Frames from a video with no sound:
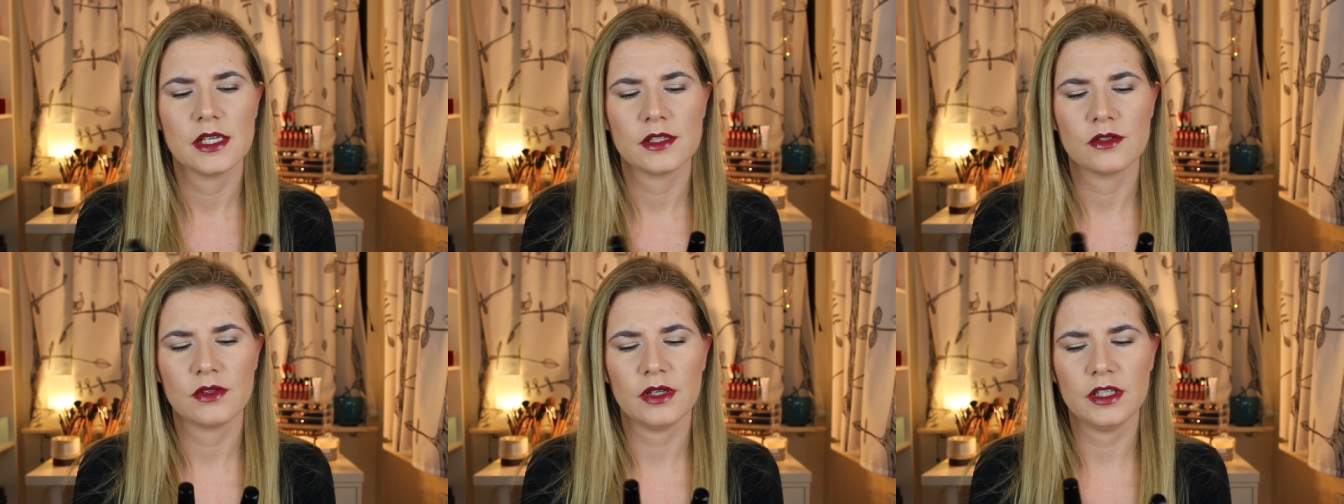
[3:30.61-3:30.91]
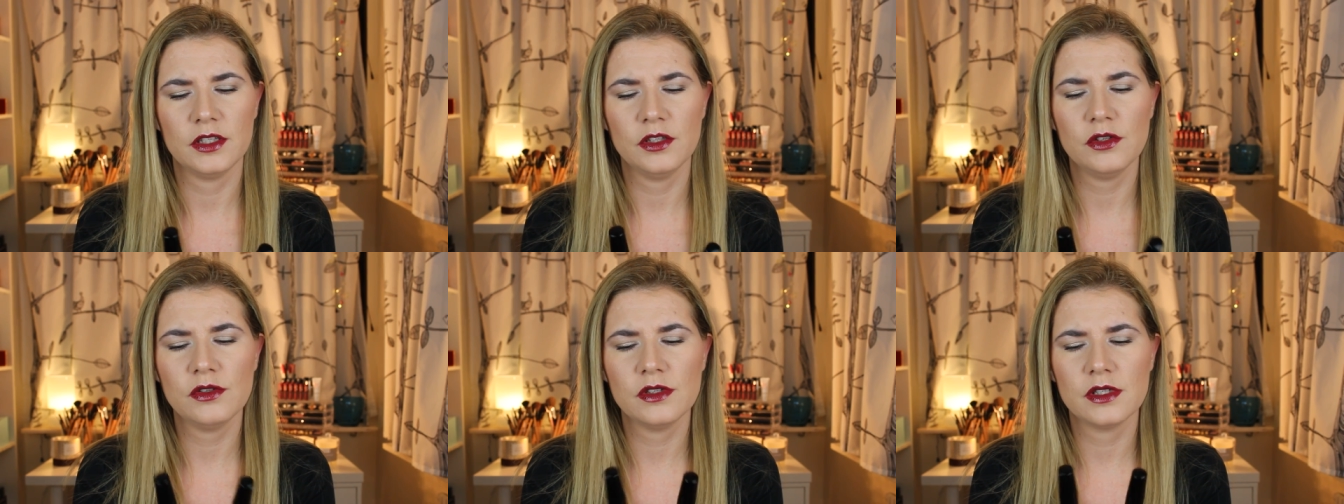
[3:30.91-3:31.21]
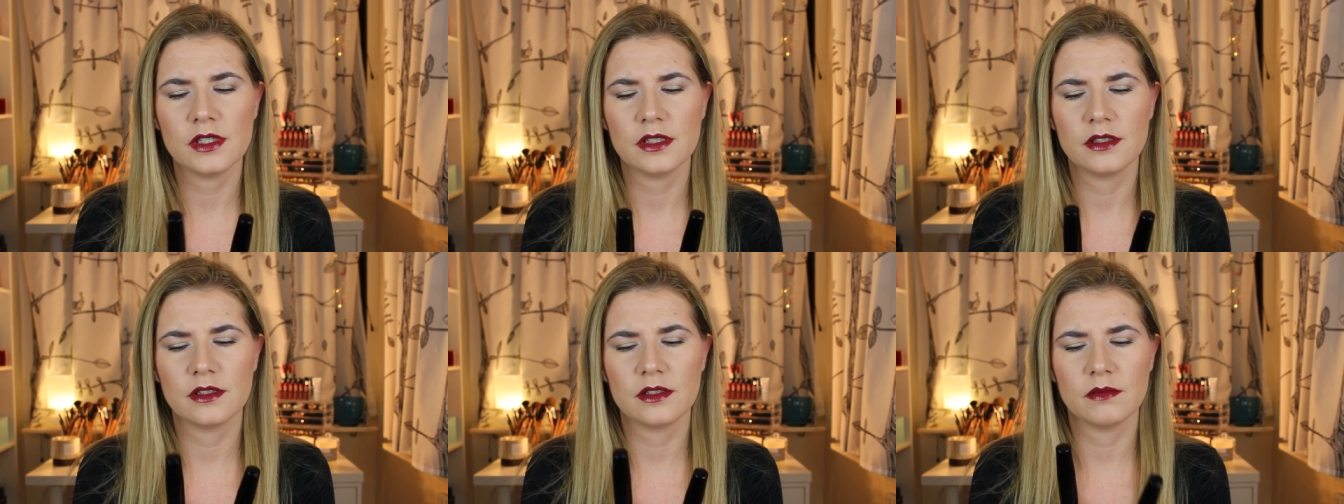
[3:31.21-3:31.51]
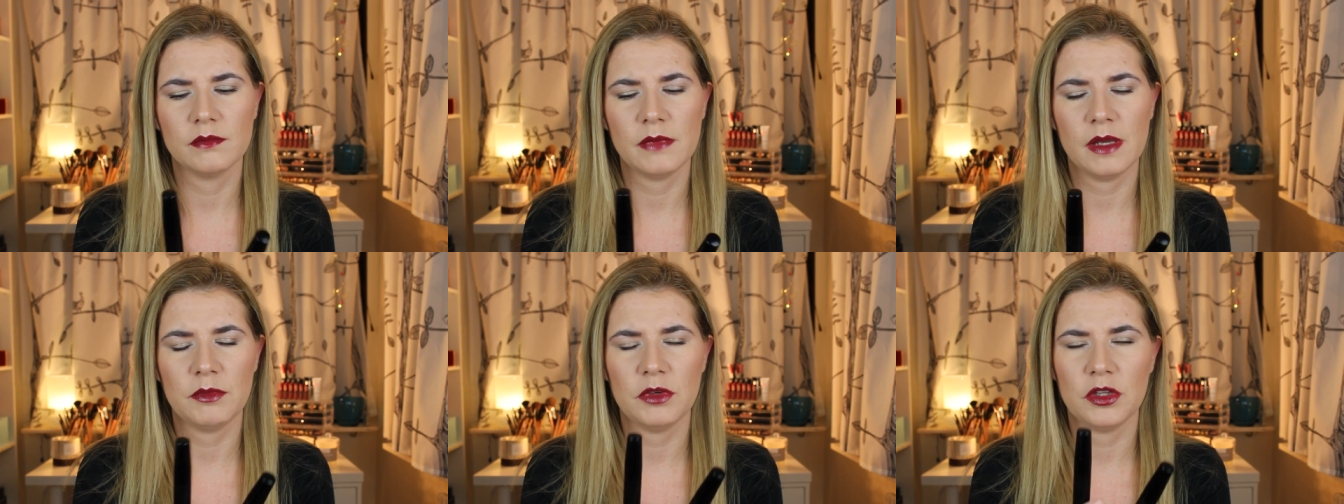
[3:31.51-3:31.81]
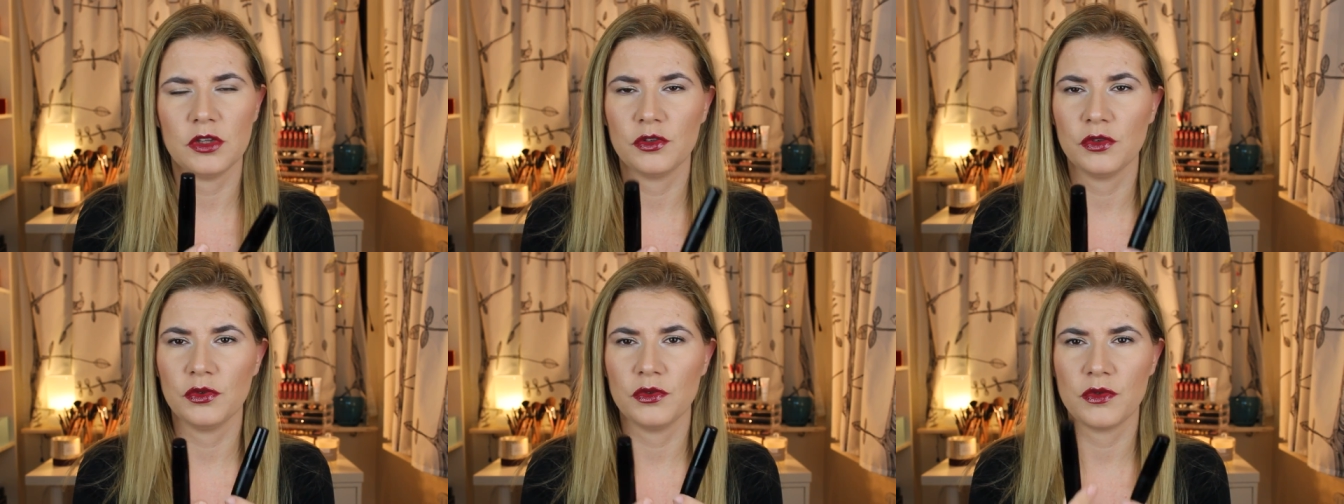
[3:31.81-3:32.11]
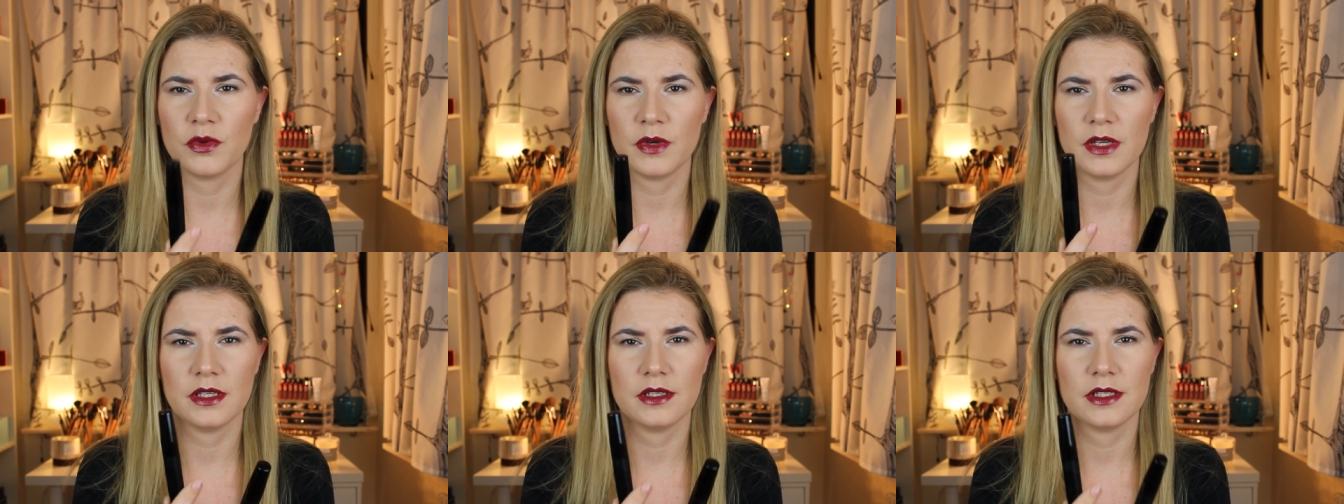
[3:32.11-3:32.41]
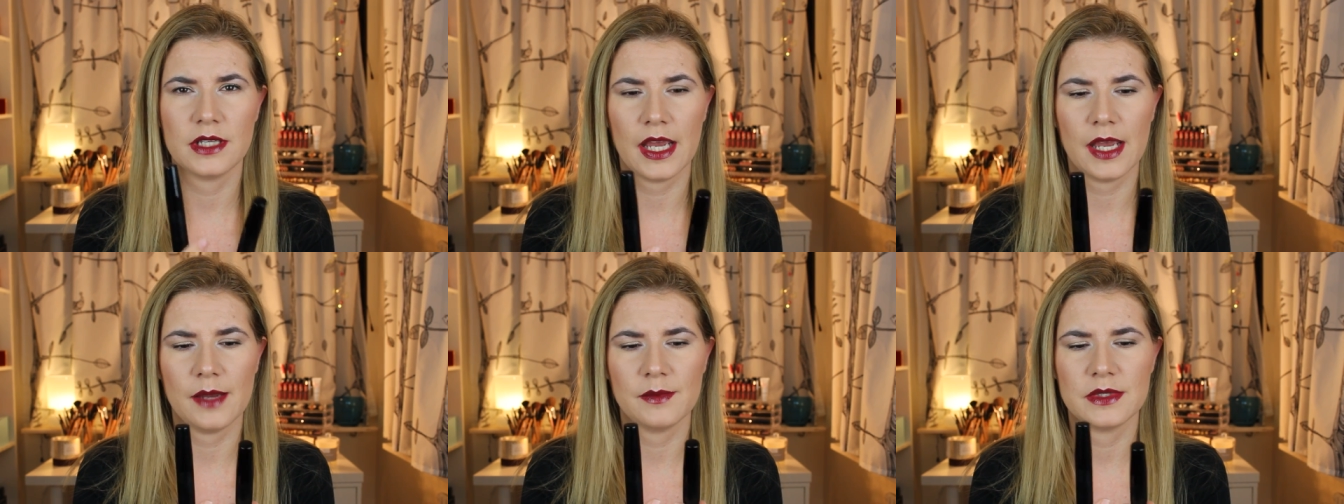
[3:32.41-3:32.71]
So I used it maybe two, three
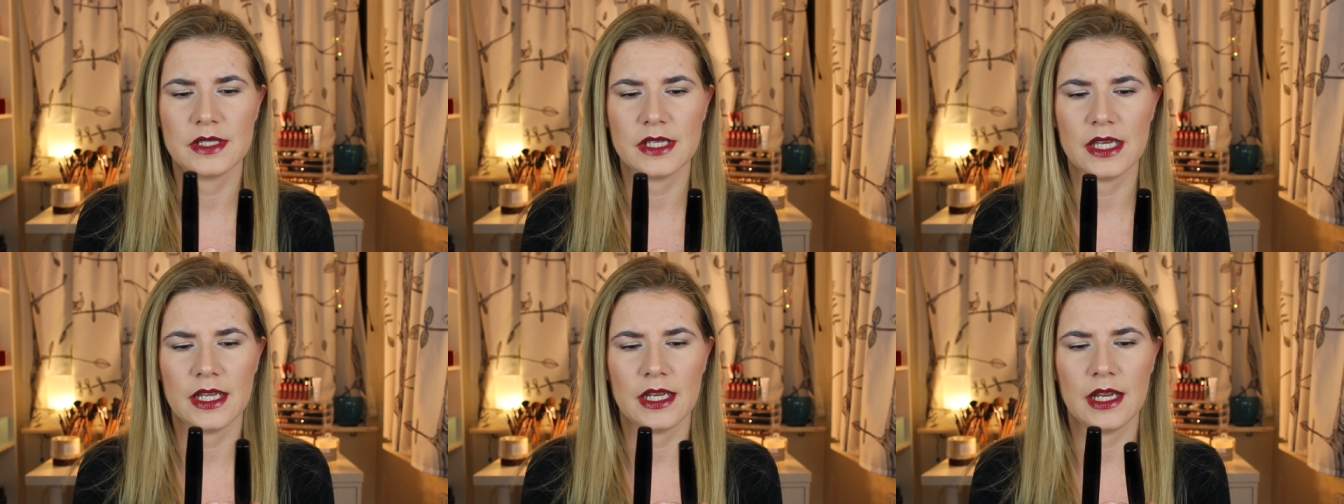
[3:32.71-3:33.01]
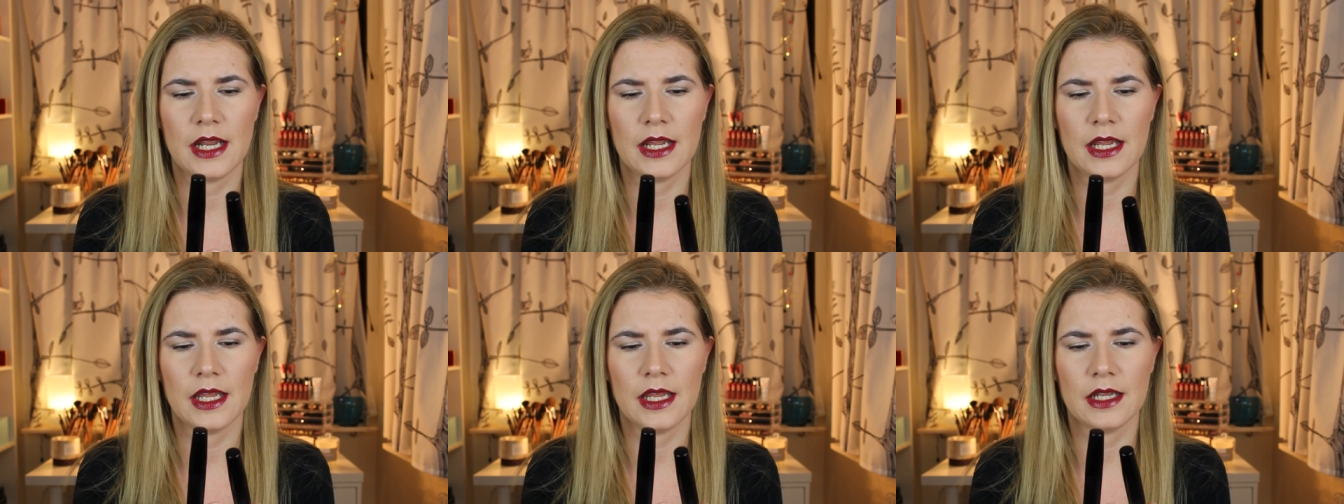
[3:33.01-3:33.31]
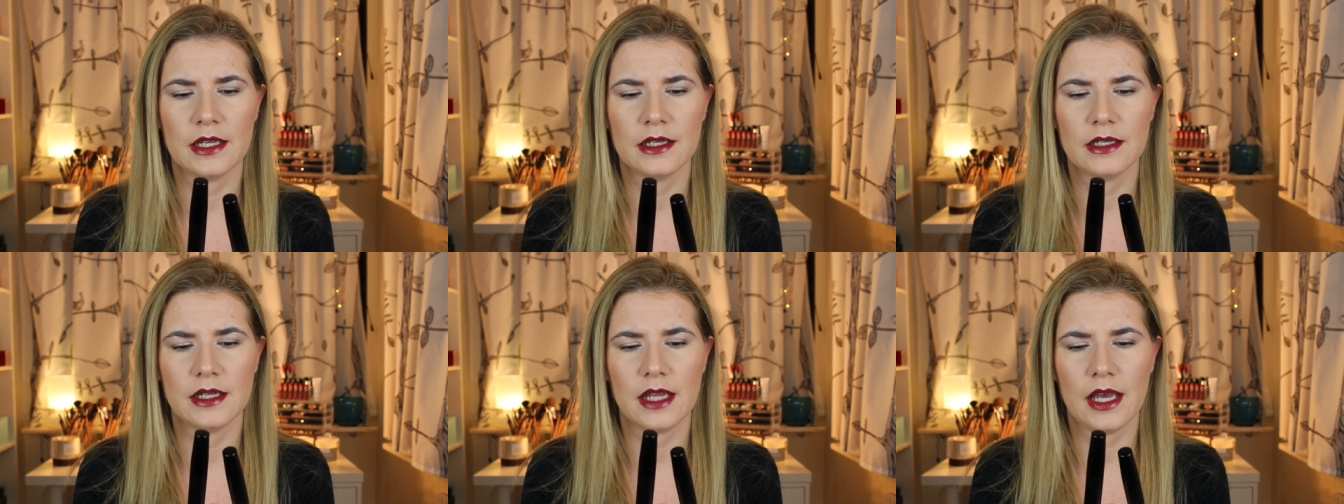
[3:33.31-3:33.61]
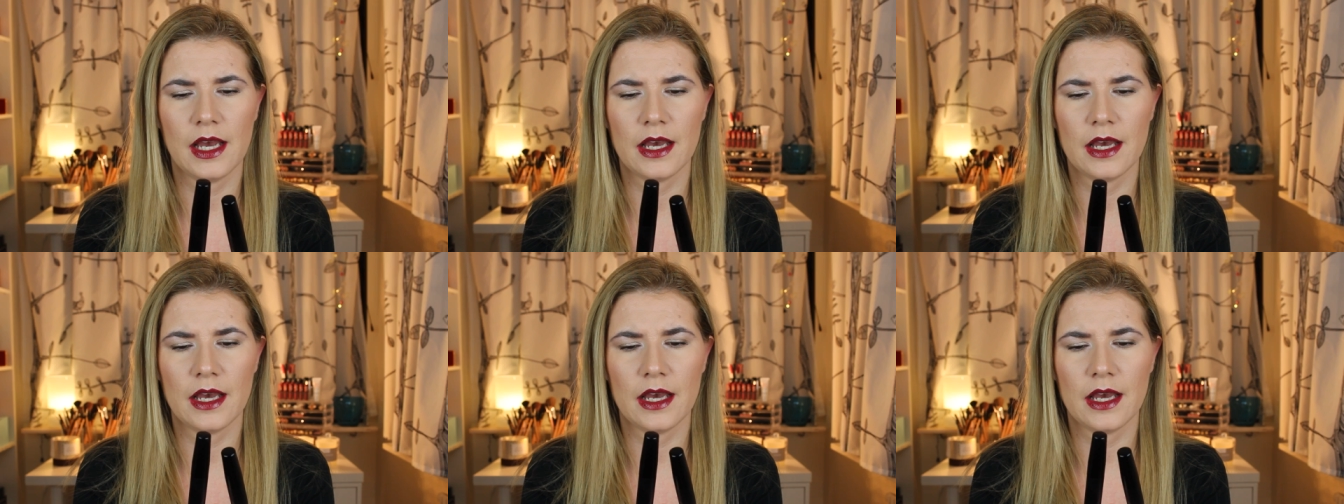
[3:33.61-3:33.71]
times and then